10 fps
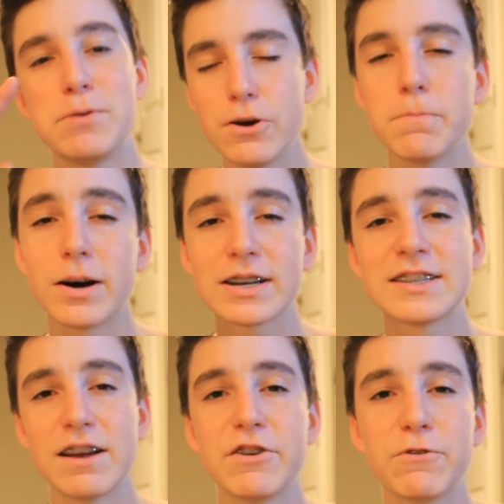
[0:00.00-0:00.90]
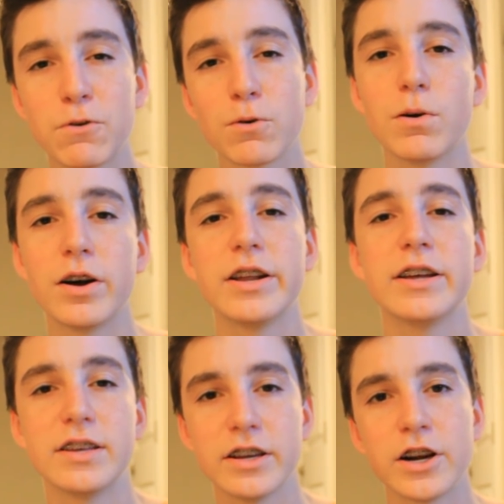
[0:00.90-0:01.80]
P.O. Box 741,
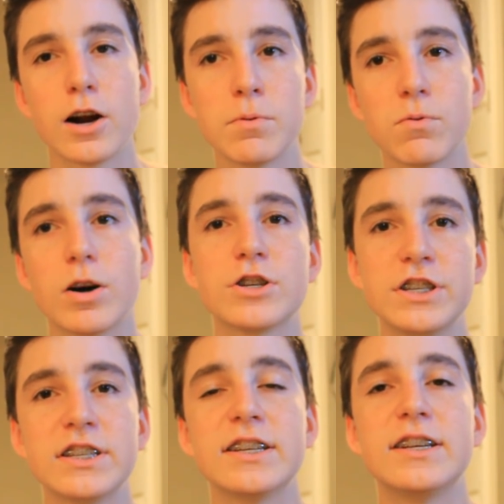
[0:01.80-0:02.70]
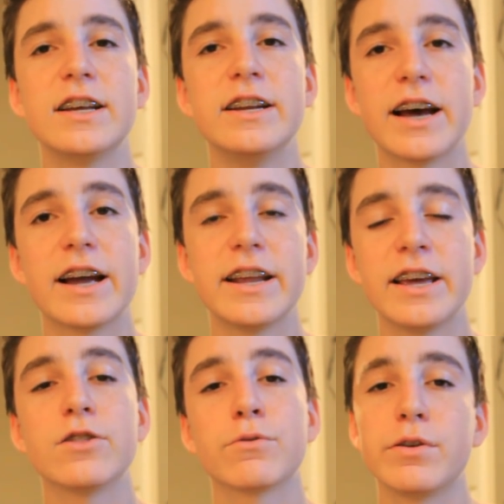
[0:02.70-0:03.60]
Gig Harbor, Washington
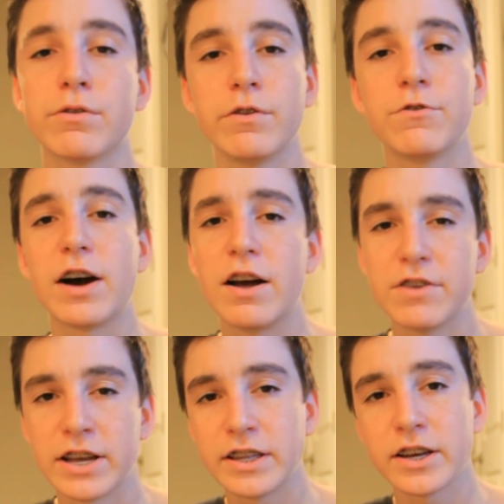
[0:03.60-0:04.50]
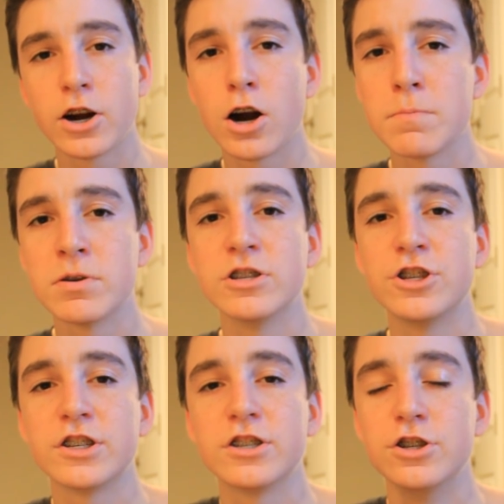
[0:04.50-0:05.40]
98335, and Gig Harbor is
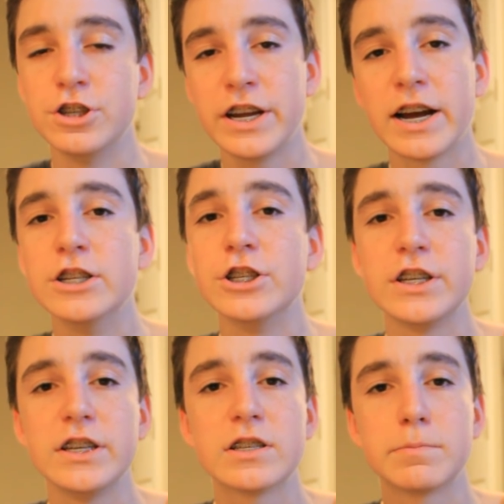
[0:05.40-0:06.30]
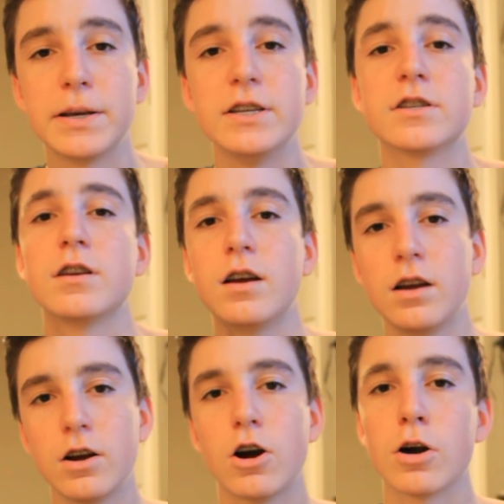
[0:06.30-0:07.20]
just G-I-G space
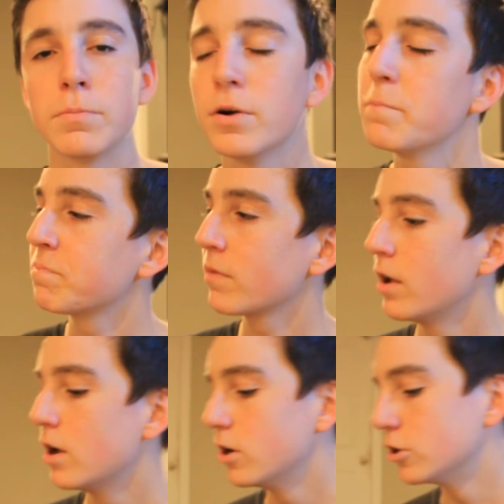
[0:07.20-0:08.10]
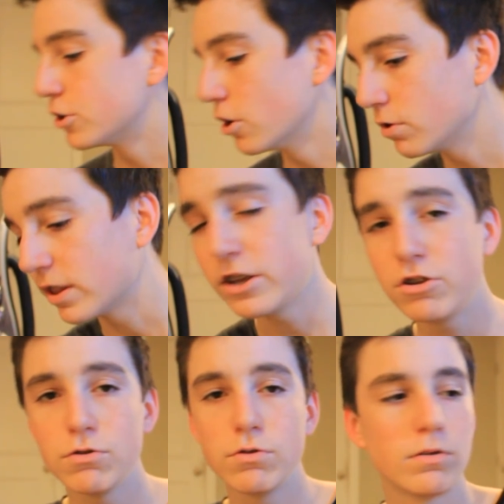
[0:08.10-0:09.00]
Harbor. So thank
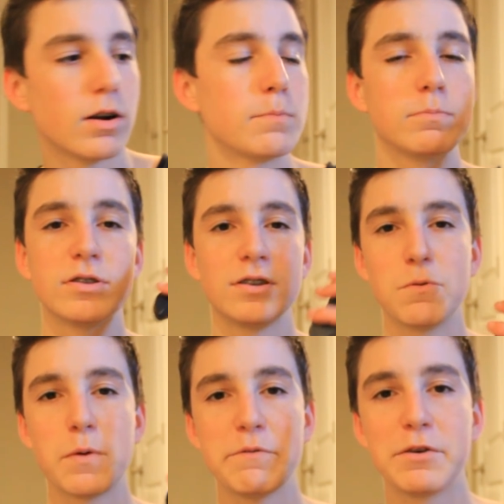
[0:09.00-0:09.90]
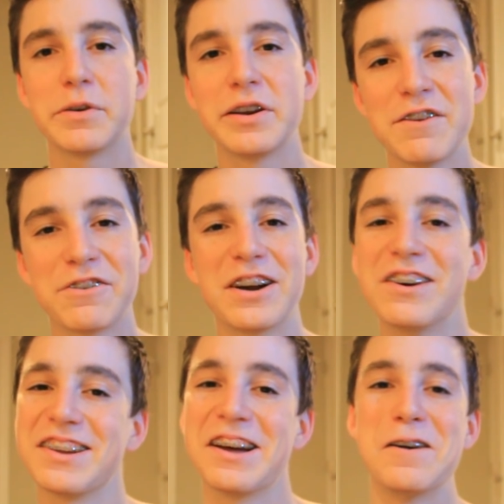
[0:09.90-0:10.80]
you. I'm waving her knife
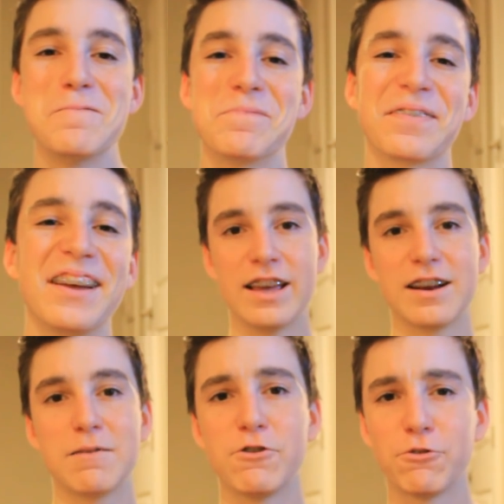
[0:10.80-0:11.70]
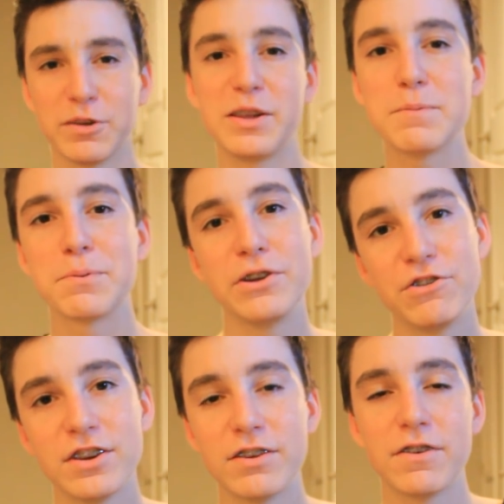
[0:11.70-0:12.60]
around, and I'm just really
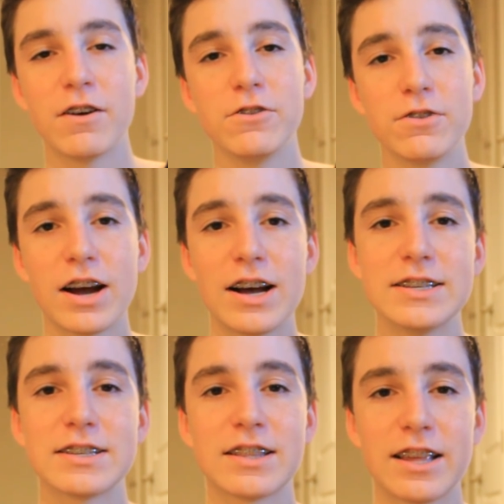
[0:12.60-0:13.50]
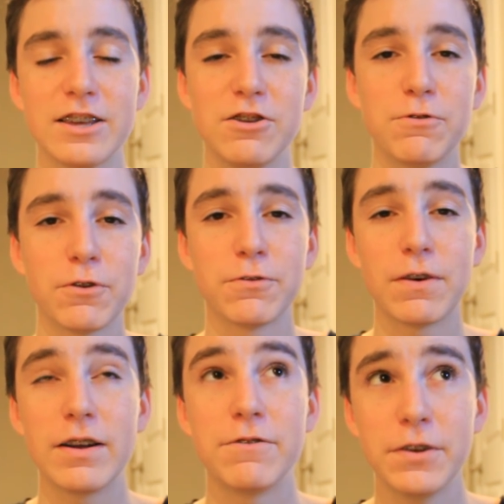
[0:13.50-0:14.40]
appreciative of you guys. Thank you for
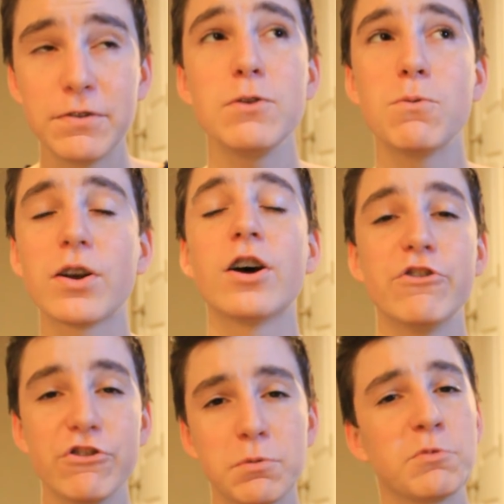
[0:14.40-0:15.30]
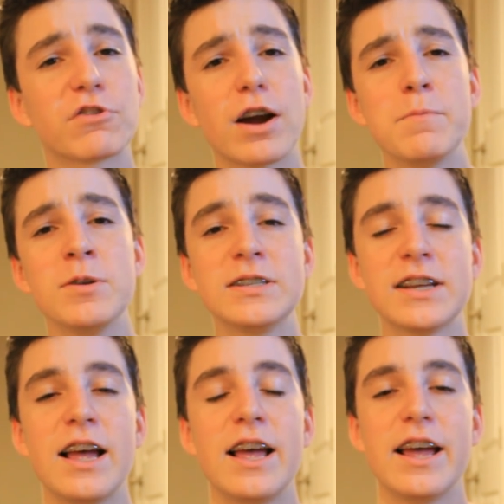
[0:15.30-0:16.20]
5,100 subscribers.
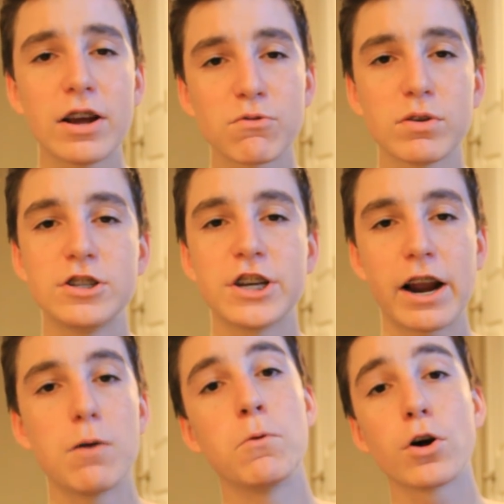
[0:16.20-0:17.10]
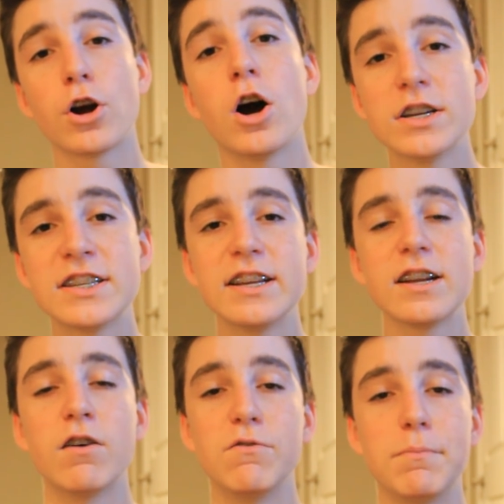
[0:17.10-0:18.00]
If you guys want to check out more content
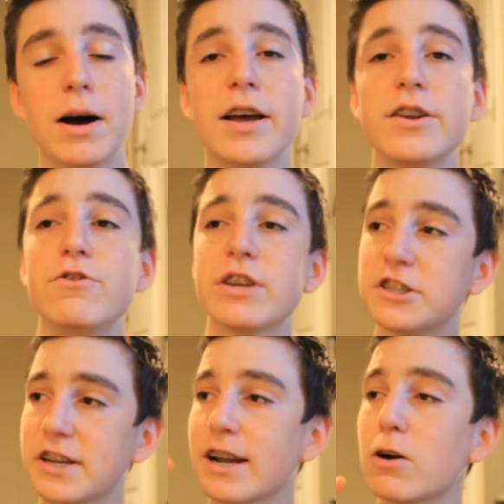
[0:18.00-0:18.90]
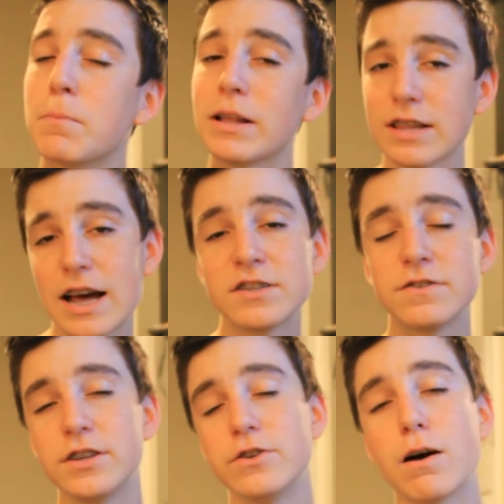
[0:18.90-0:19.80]
of mine, you can check out my last
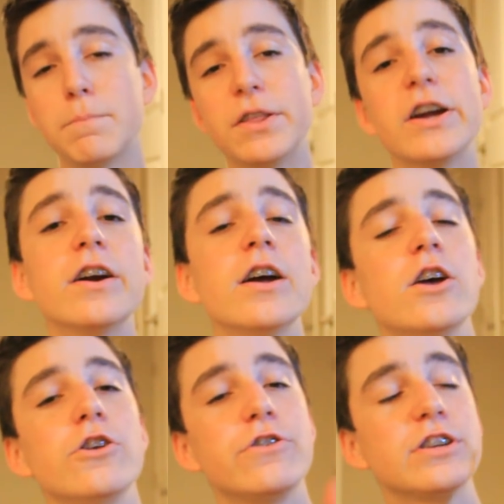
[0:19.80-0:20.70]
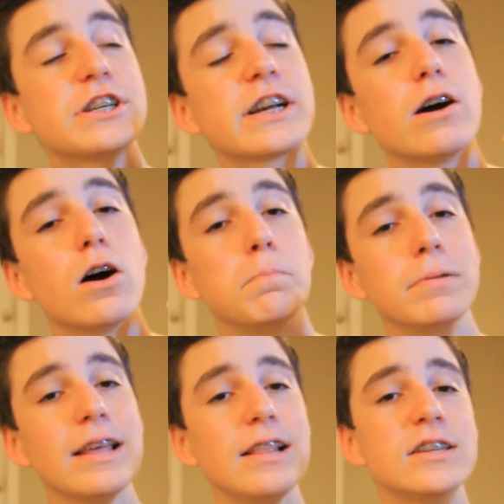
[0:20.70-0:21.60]
video up there. You can check out a
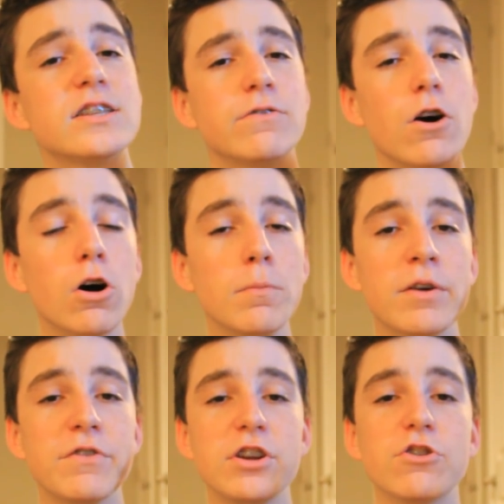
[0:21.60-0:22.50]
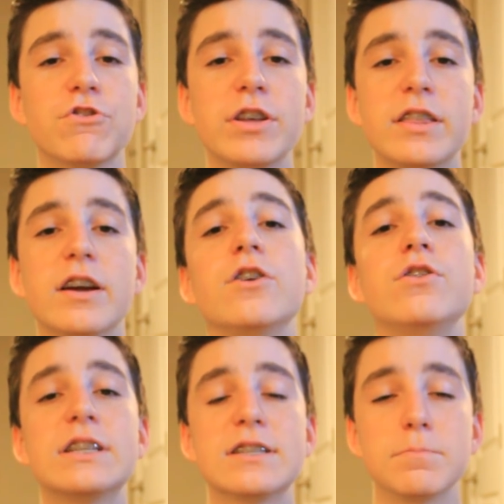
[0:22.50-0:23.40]
playlist of all my videos right there.
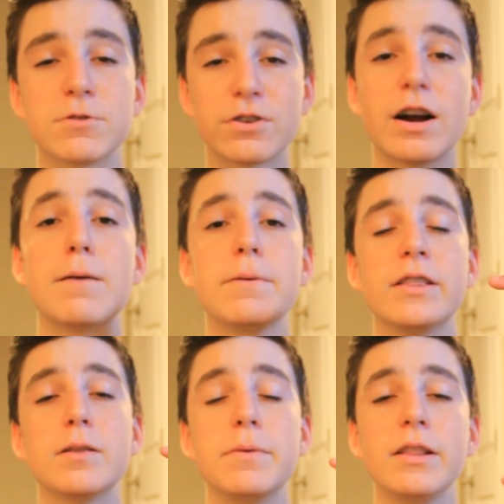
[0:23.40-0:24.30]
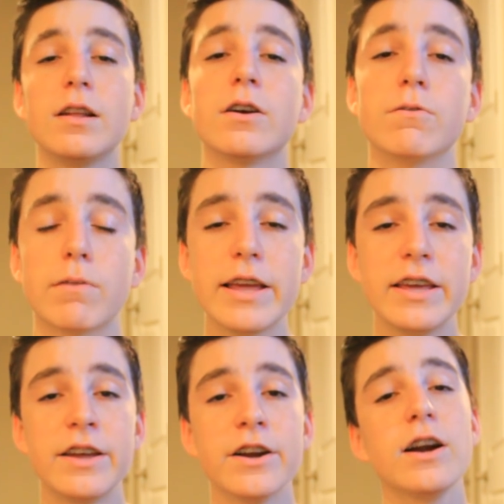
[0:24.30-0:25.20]
You can subscribe in the middle right
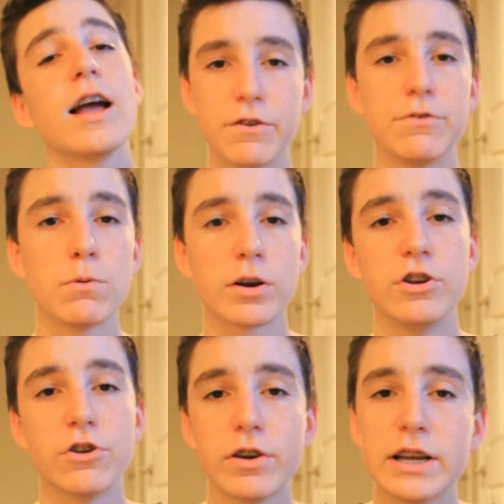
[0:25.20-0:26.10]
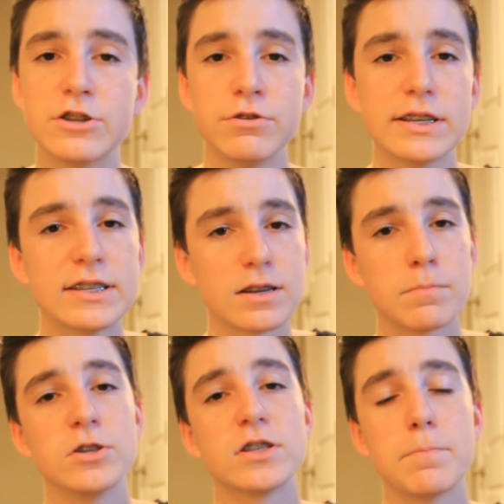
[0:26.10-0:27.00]
here. And if you want to donate to this
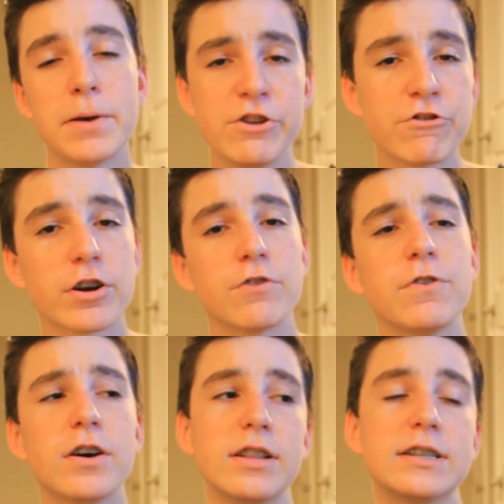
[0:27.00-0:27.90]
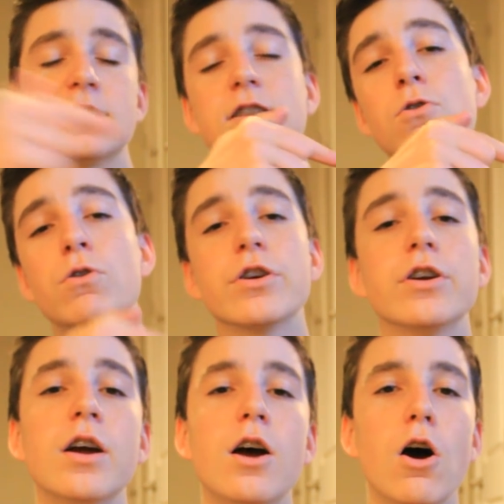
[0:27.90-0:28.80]
summer's Patreon fund, that's in the
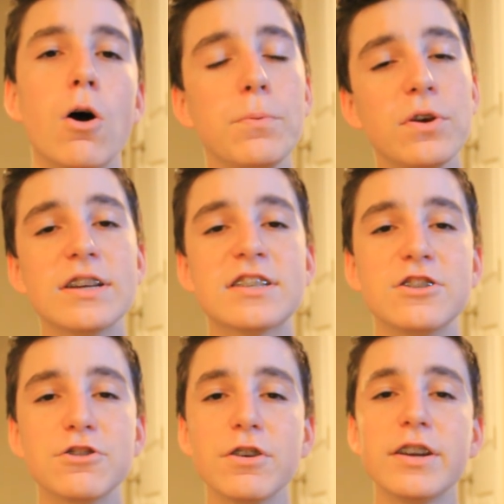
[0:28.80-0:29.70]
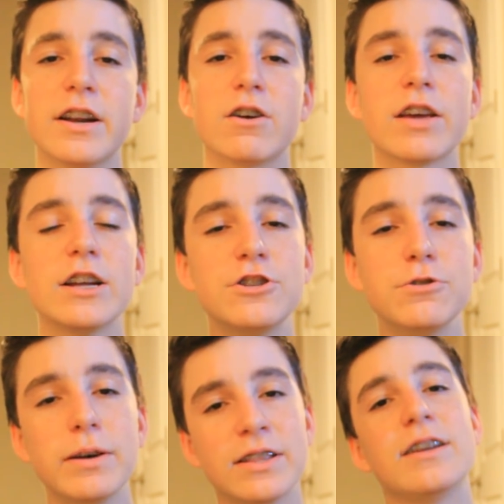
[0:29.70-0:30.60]
corner. Hope you guys enjoyed, and I'll catch
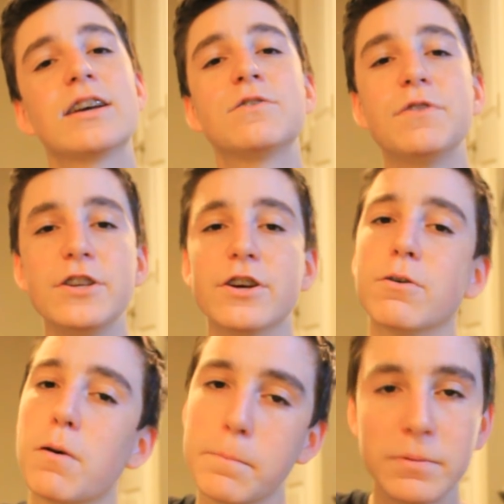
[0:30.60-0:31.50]
you in the next video.